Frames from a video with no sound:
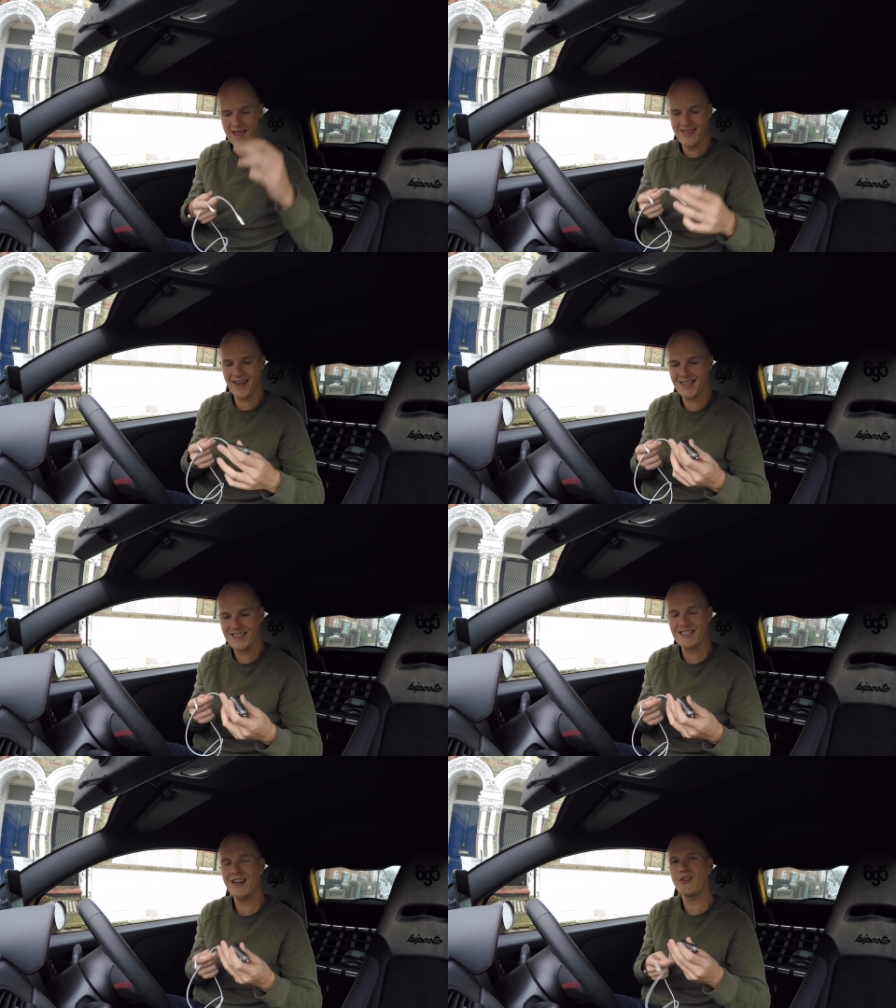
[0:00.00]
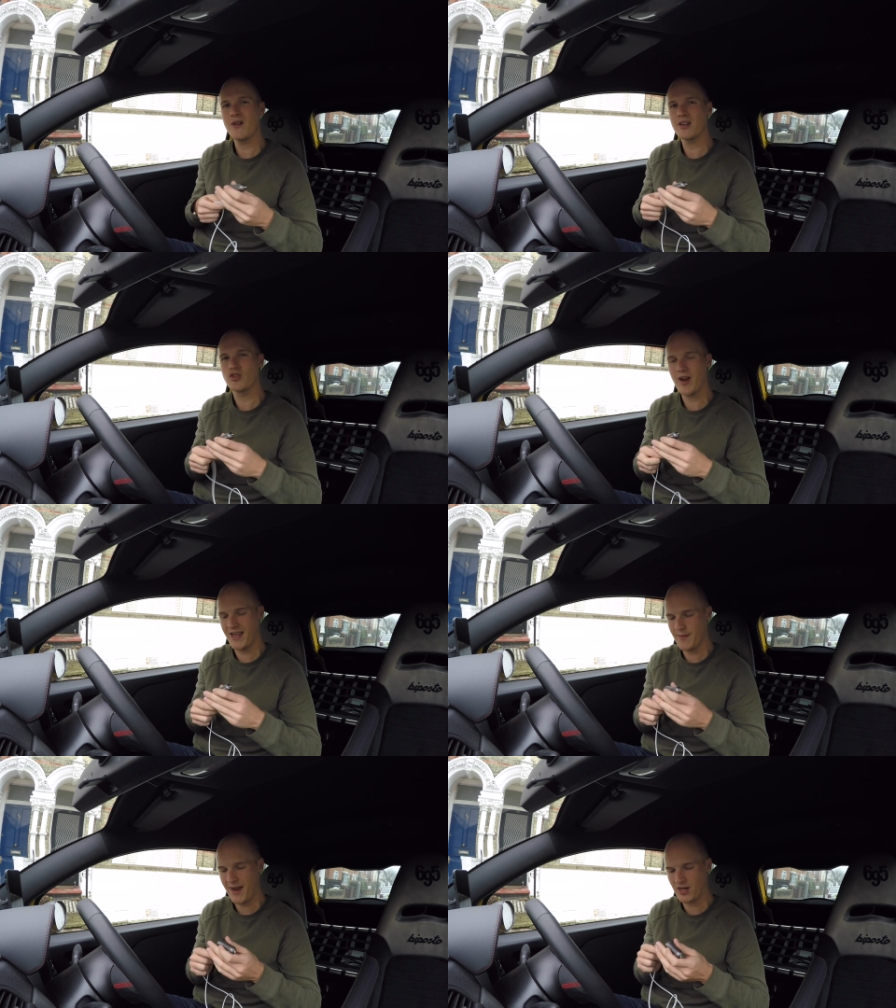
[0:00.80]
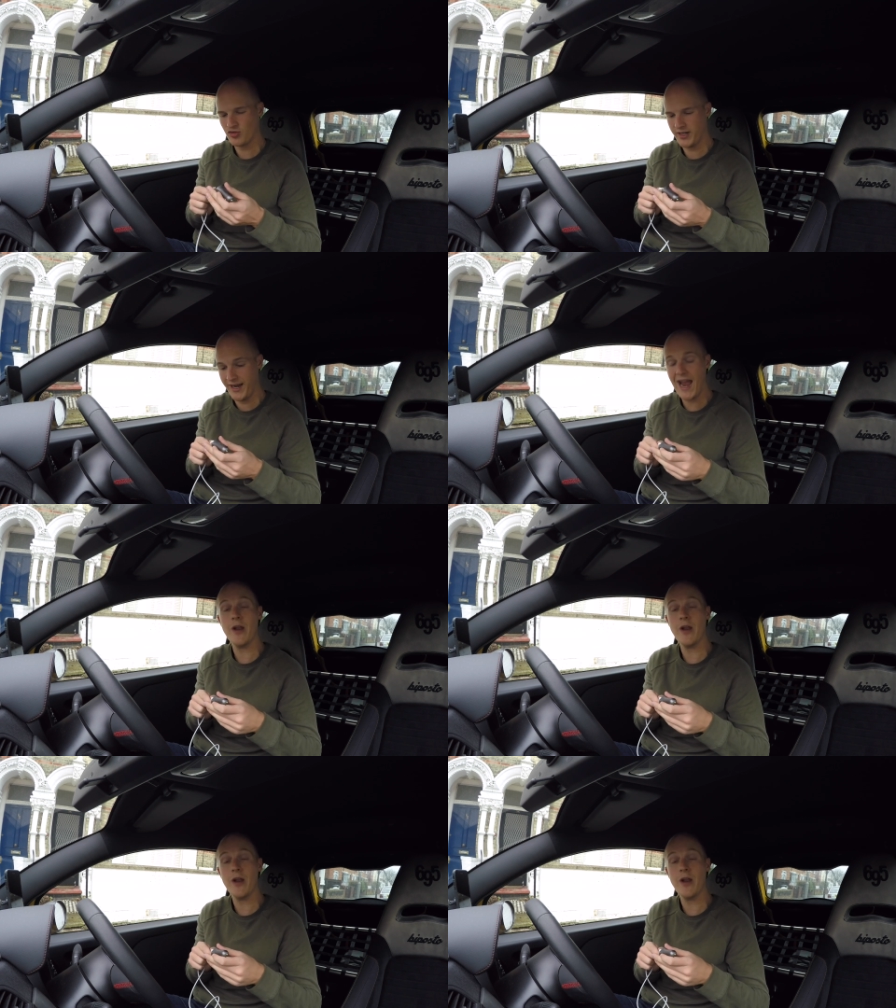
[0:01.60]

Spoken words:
they can still drain the battery.